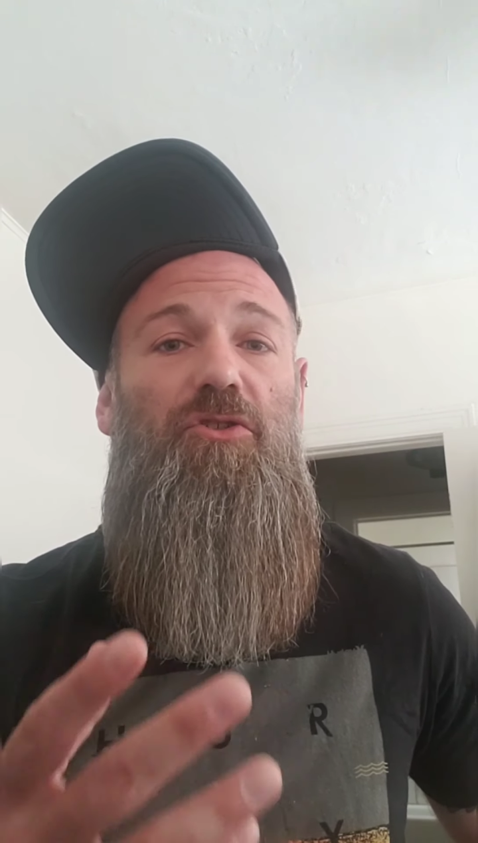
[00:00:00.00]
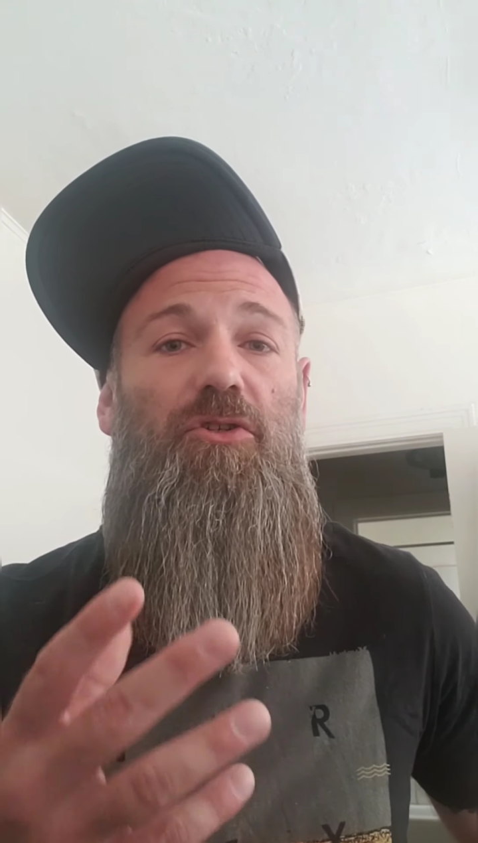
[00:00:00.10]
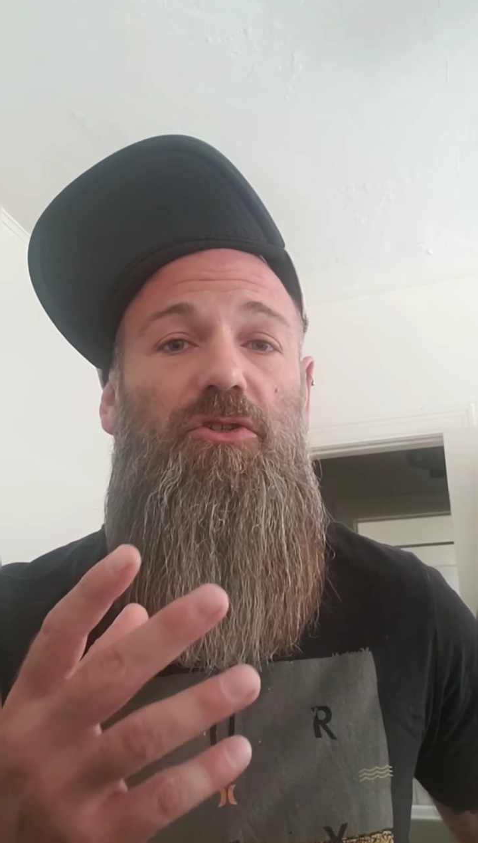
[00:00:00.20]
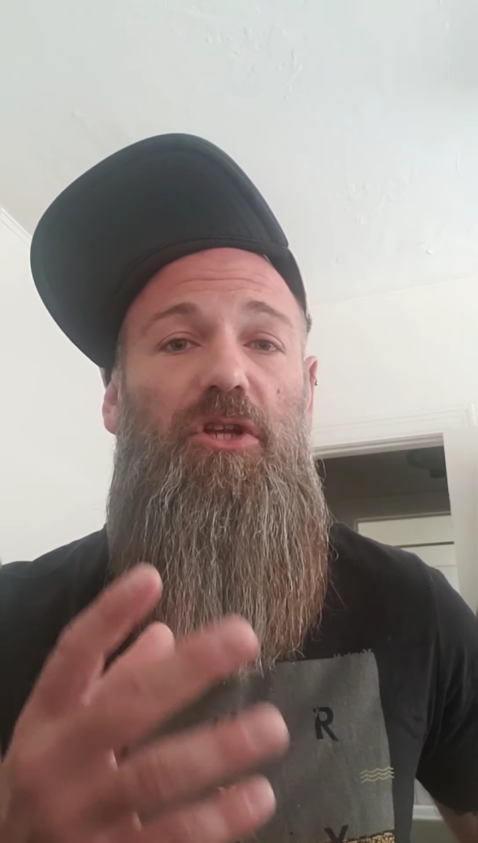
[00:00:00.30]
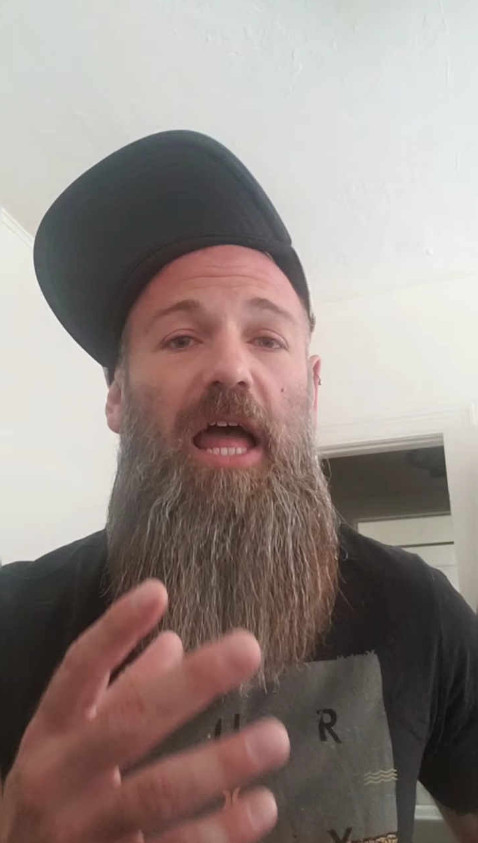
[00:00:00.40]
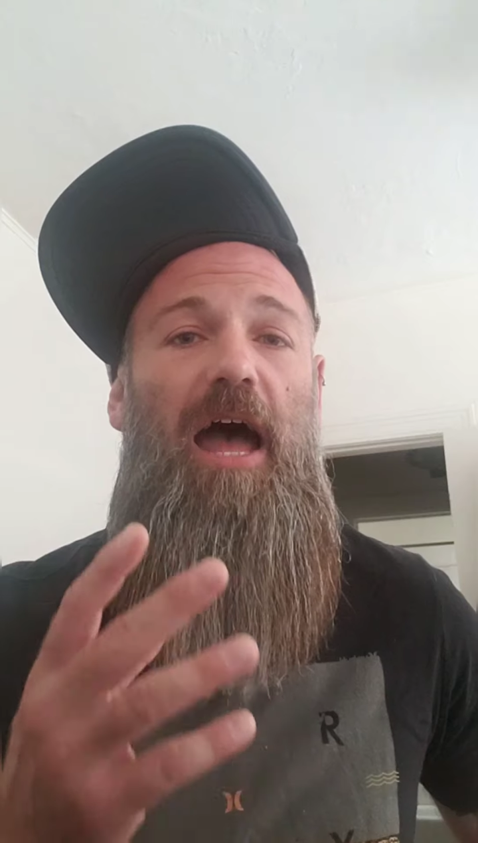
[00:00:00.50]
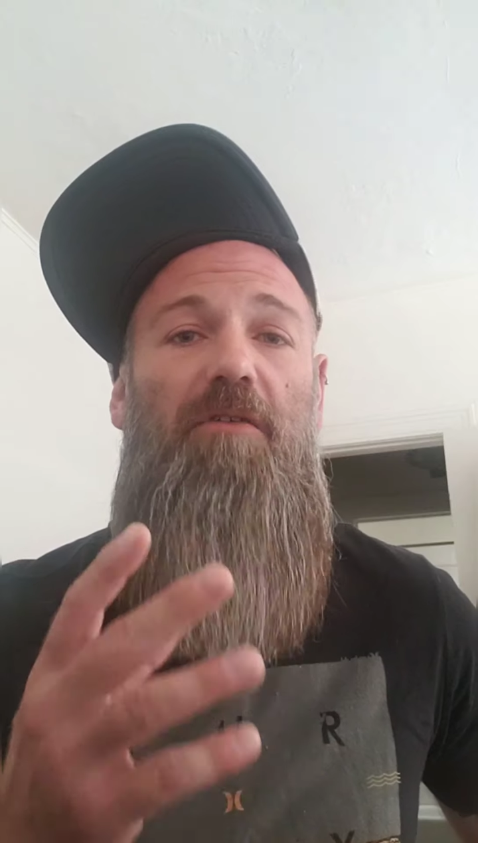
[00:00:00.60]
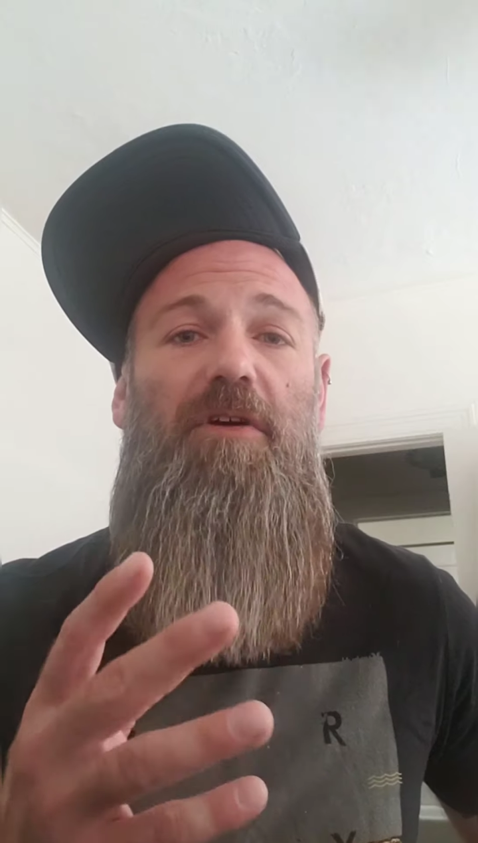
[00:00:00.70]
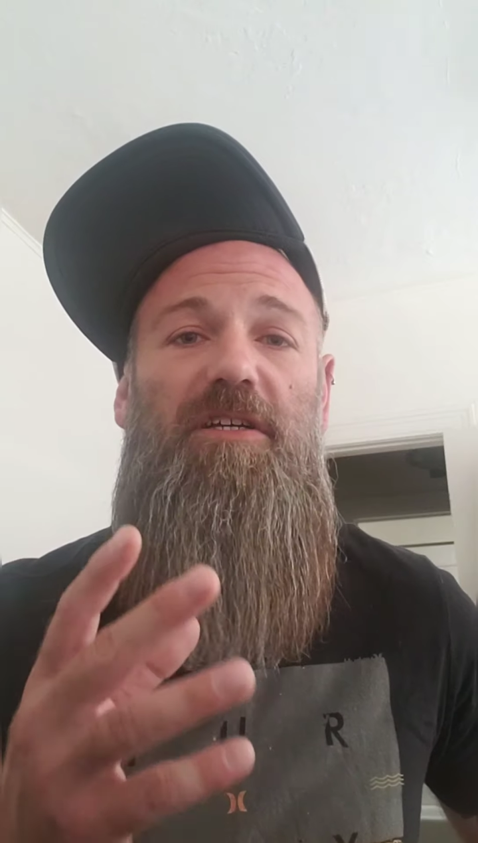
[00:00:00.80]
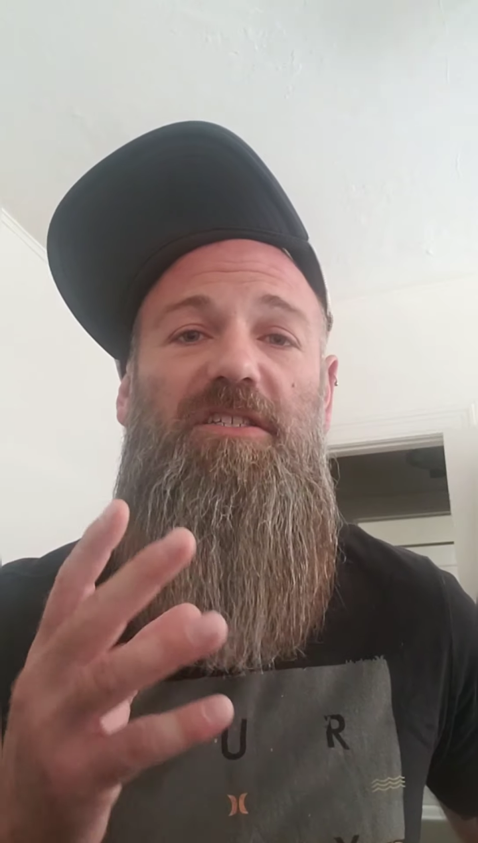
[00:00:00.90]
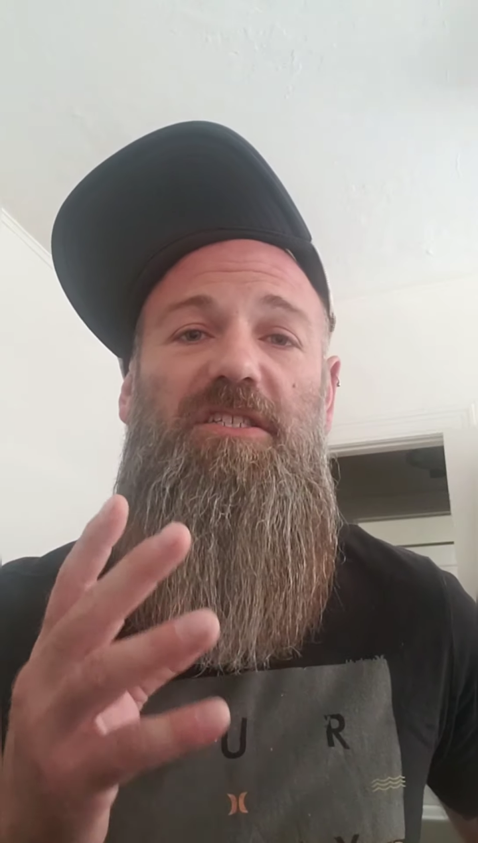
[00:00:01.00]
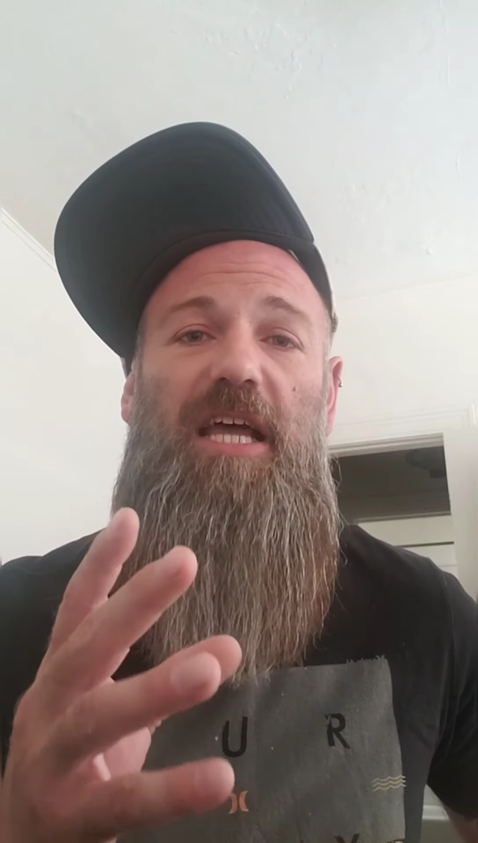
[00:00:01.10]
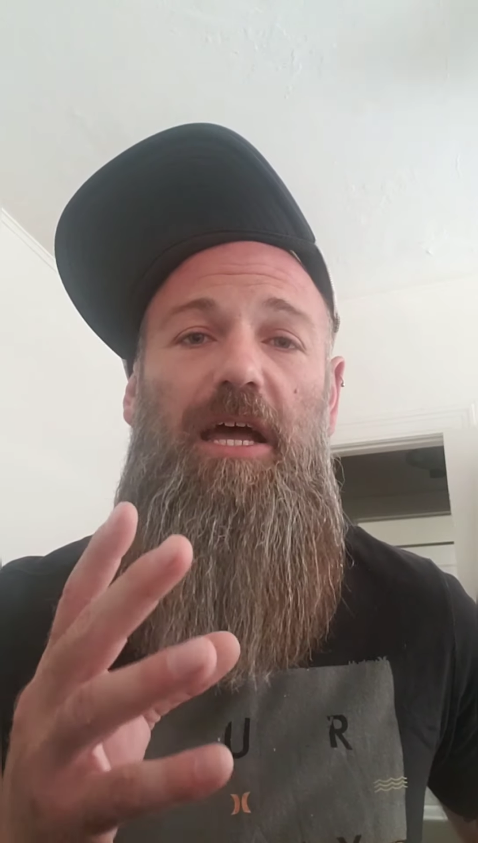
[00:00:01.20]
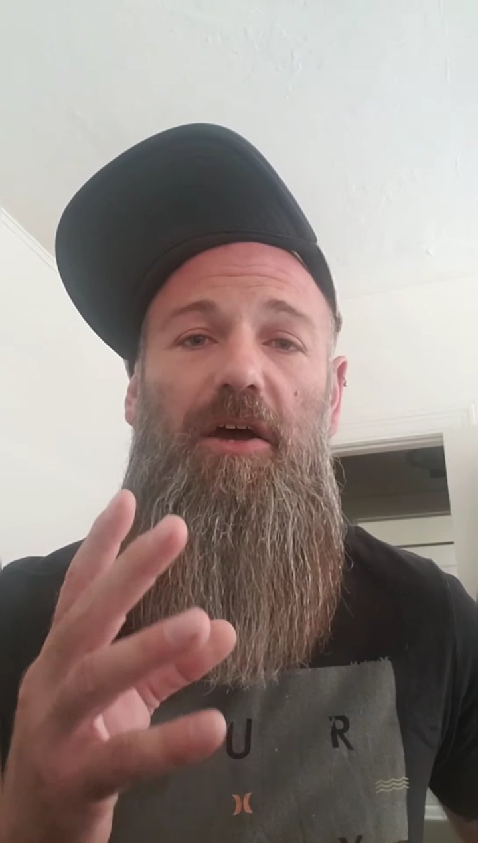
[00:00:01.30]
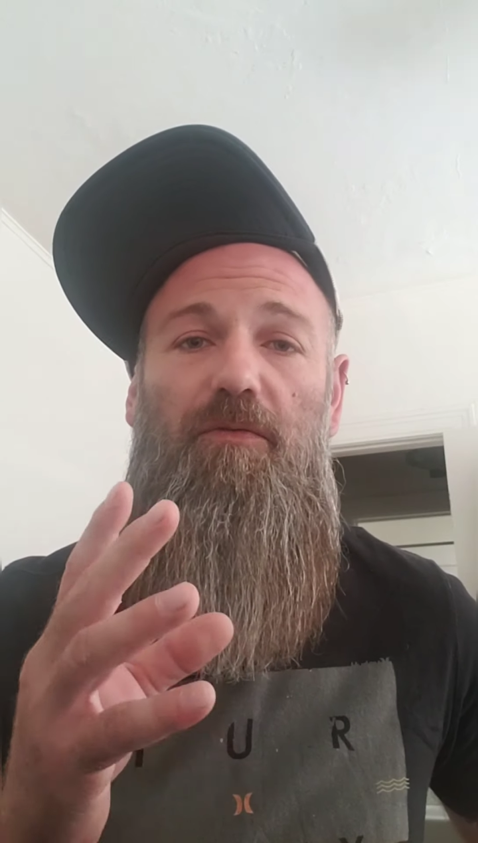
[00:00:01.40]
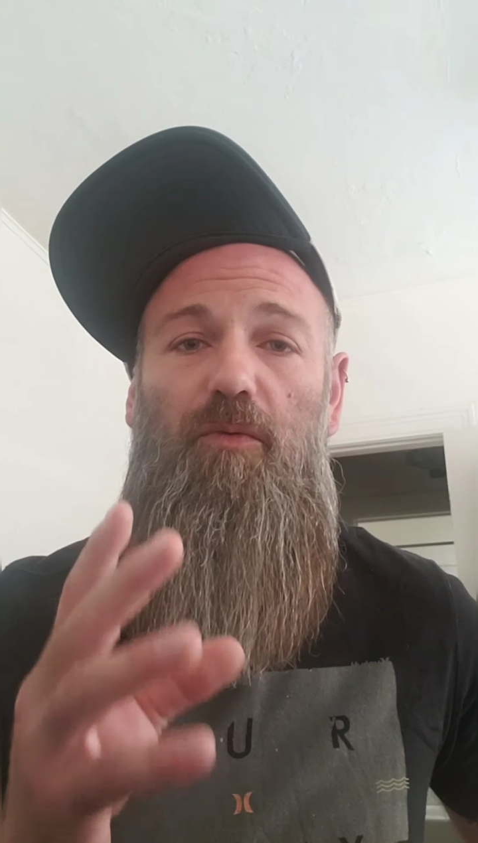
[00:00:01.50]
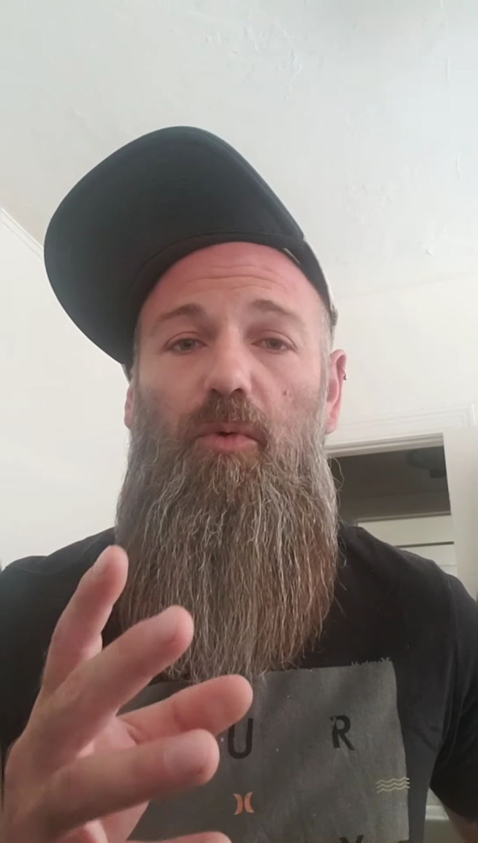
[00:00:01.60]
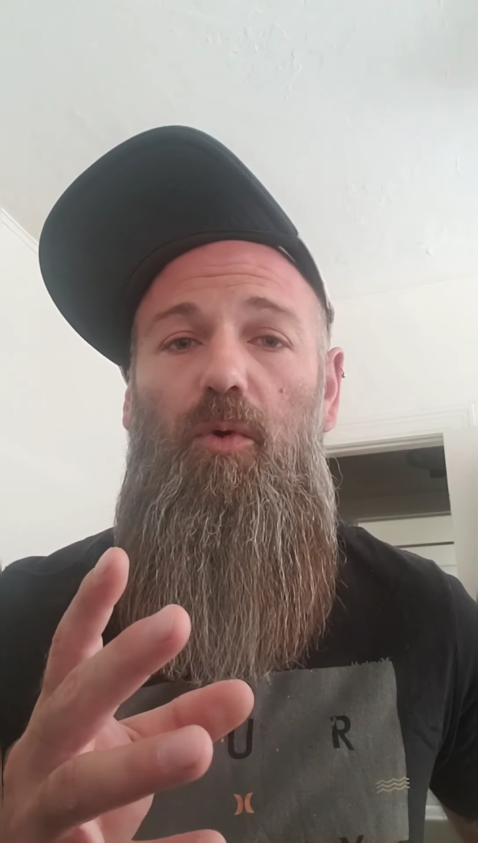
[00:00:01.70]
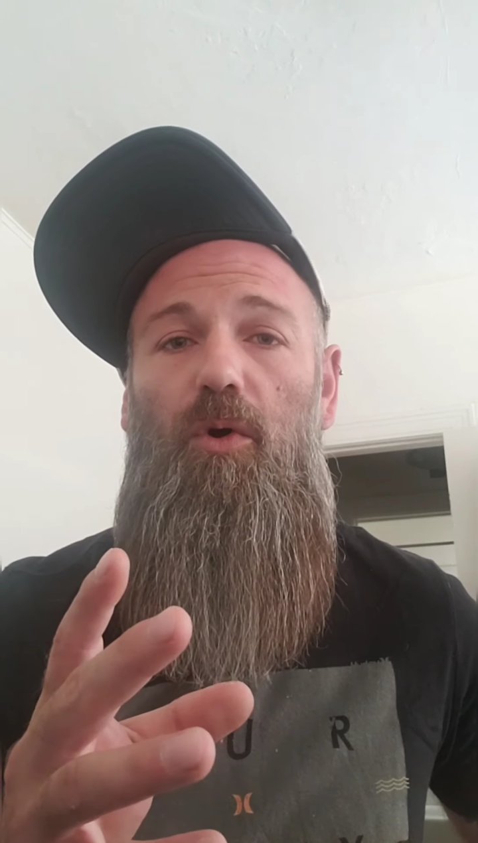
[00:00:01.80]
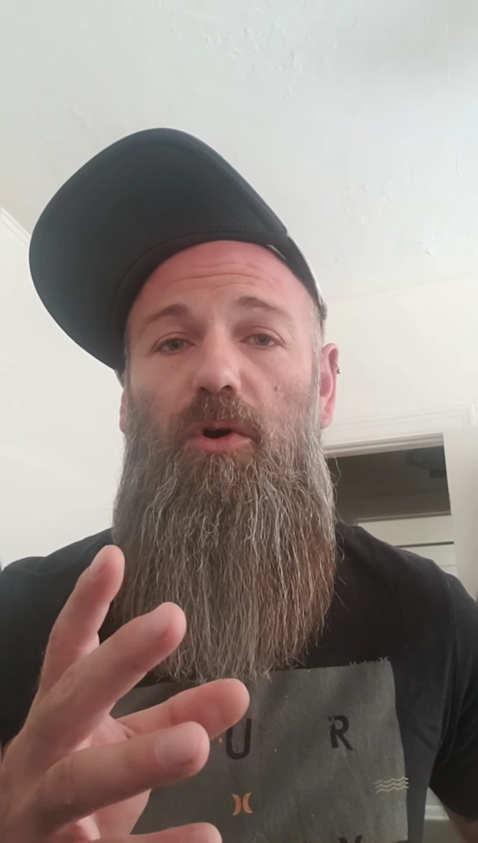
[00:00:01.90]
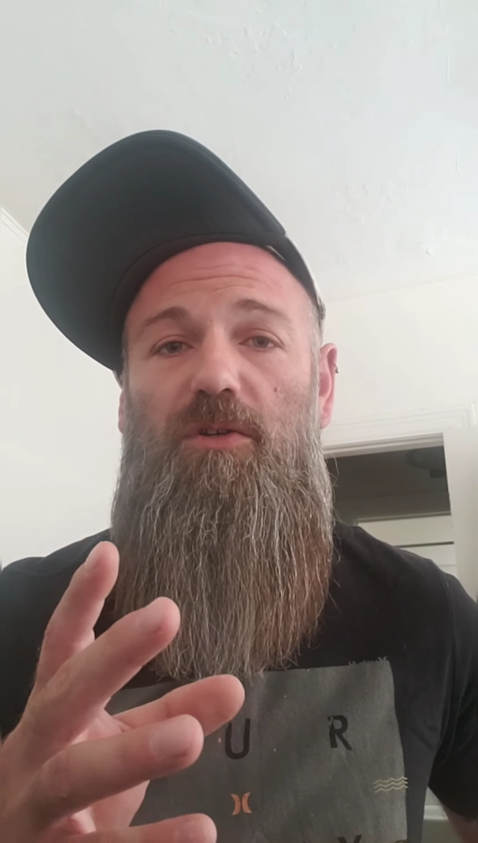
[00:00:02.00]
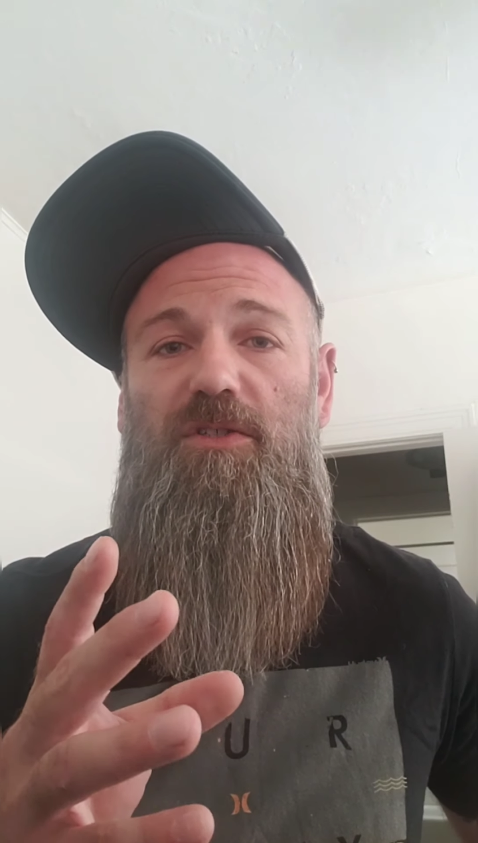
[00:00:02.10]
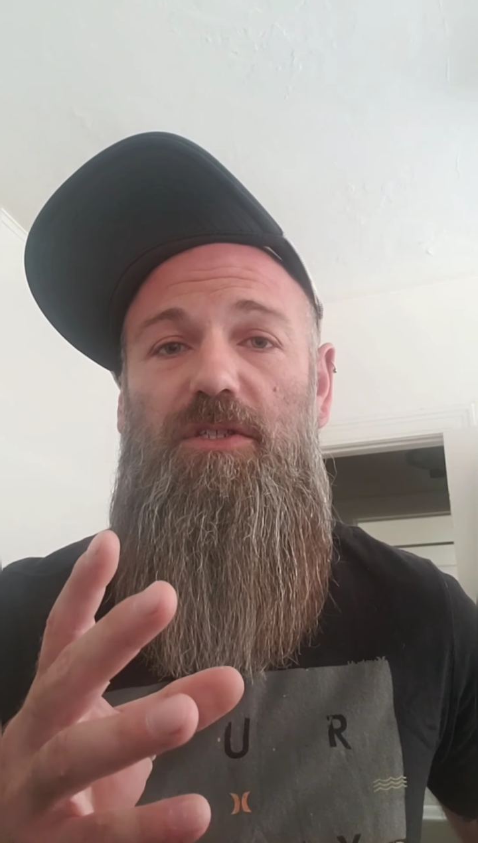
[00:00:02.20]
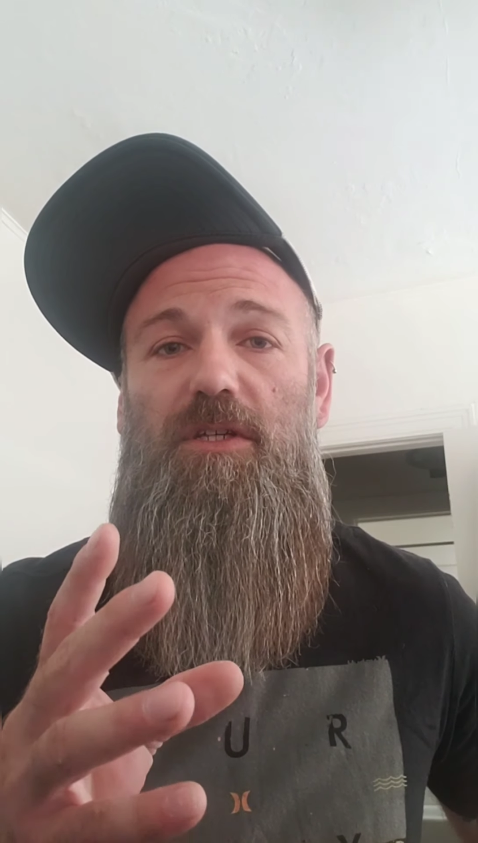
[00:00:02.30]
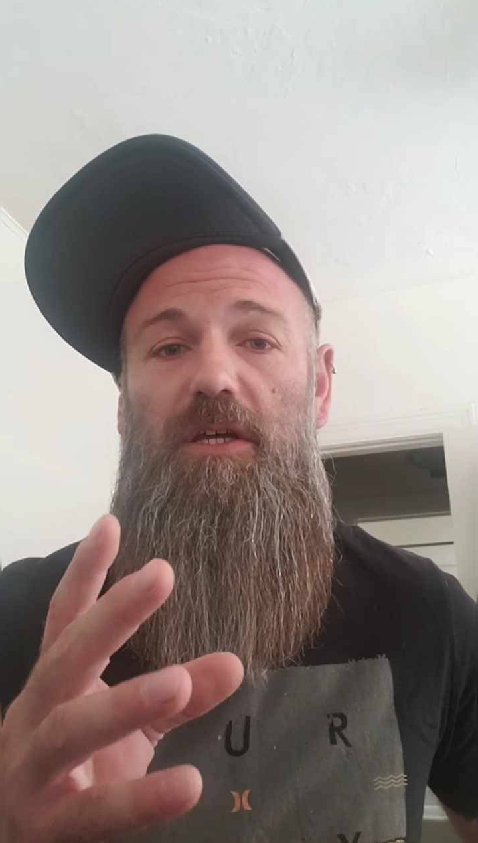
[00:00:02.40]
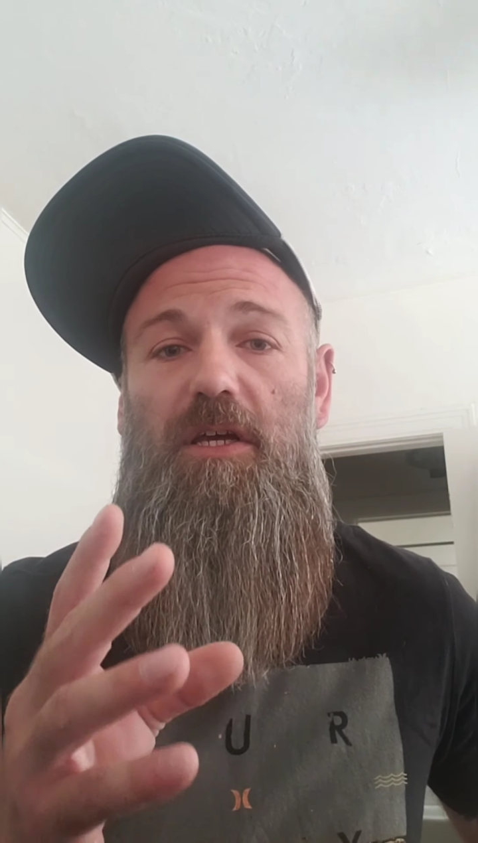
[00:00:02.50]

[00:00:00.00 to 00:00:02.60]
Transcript: you should have a set of rules,